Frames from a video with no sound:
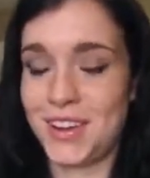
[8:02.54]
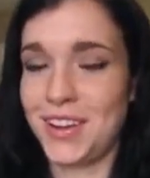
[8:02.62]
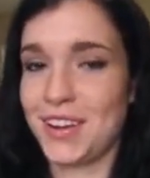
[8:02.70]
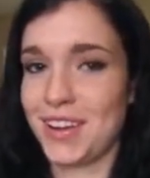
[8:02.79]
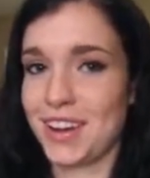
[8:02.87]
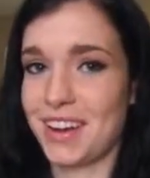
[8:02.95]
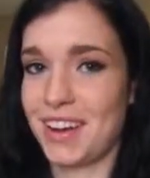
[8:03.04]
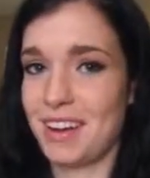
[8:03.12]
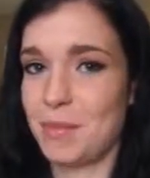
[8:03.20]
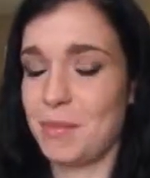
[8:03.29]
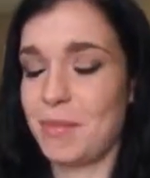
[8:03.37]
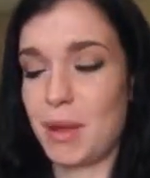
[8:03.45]
your
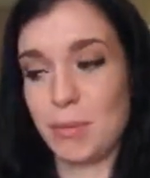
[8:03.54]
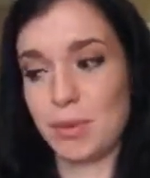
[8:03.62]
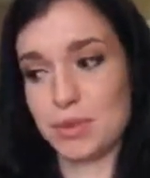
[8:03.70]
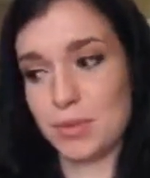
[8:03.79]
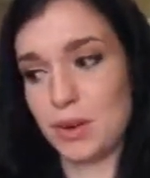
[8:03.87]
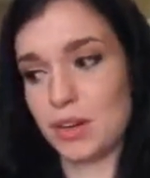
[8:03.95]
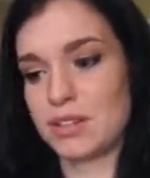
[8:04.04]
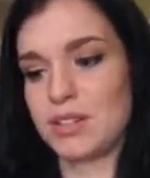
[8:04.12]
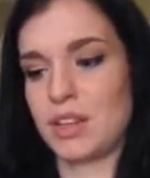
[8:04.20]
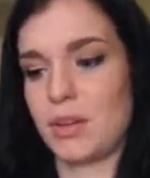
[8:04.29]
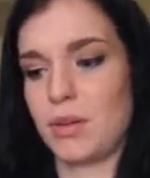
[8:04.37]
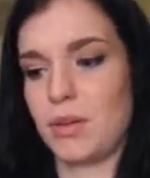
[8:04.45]
pimples more,
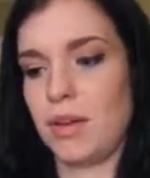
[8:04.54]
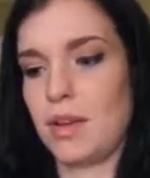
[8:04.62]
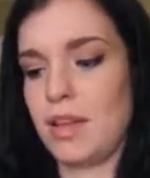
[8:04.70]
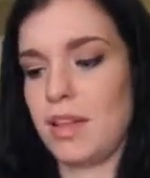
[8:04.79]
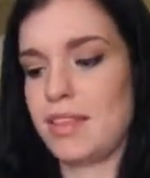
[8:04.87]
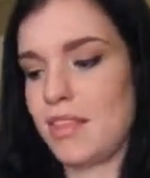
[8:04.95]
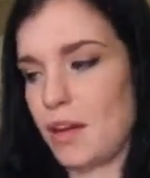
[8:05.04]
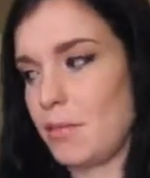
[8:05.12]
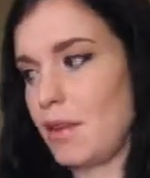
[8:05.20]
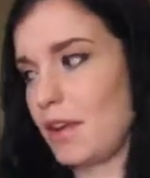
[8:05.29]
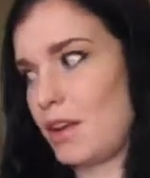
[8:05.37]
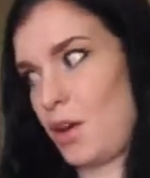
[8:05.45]
so that
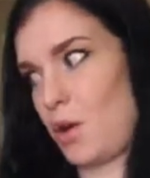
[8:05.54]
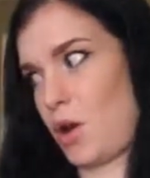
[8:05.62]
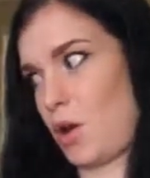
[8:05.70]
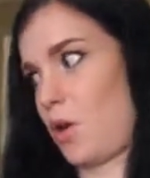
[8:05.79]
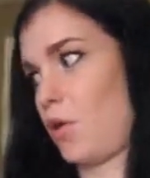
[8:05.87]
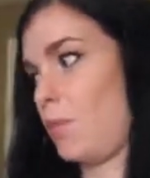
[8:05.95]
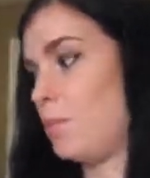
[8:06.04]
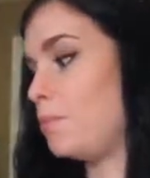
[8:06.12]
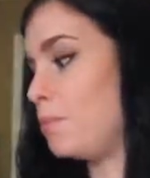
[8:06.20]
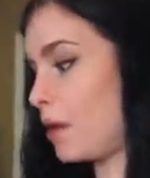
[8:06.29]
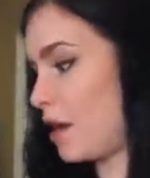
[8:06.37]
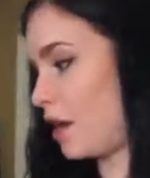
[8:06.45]
would be a no-no.
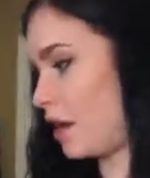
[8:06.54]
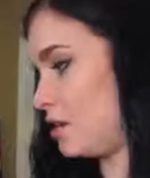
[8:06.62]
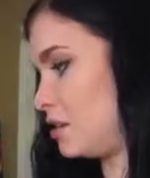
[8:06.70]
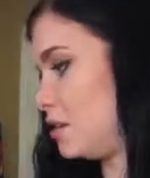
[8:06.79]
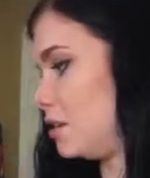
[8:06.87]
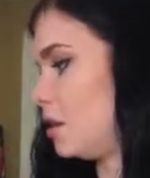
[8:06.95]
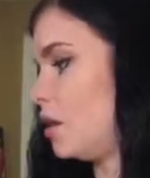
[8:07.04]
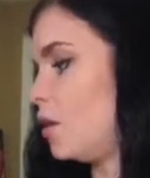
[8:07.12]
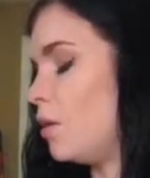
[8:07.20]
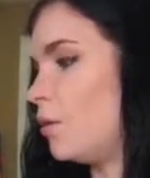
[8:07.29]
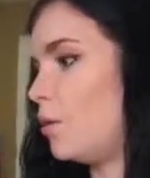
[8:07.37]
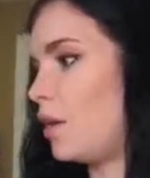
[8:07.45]
But
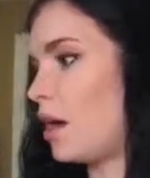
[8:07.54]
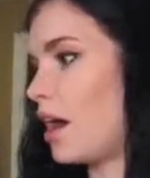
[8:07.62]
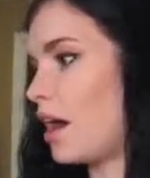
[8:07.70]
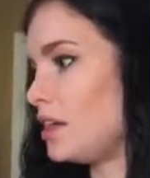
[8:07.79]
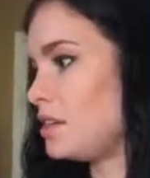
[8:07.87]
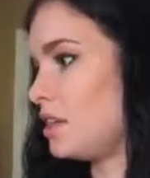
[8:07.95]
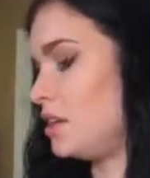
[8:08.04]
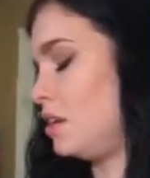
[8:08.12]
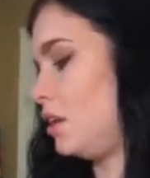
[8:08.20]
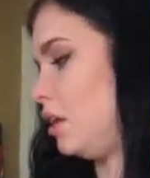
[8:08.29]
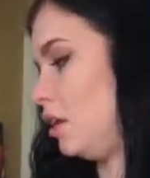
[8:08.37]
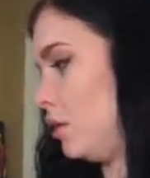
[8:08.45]
what I
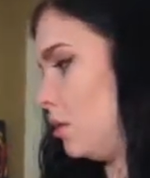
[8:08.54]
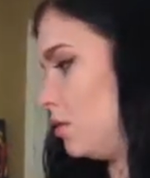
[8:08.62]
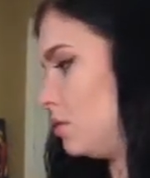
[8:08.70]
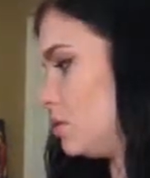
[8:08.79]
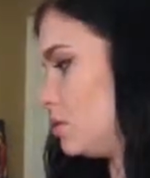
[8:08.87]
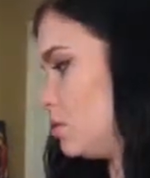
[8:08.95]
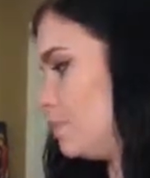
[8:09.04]
tend to use,